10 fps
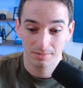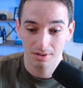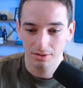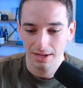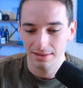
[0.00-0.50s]

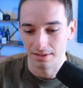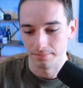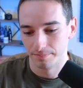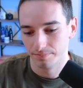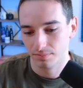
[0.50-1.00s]
Okay, then.
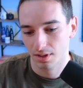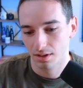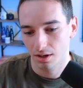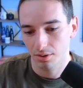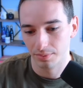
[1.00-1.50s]

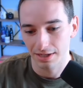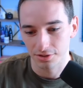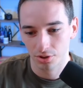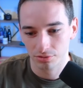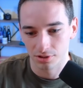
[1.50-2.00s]
Oh, we got
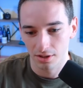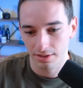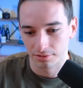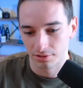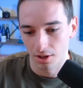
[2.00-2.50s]
2 wrong
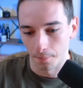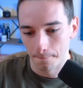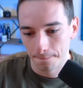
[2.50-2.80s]
in a row.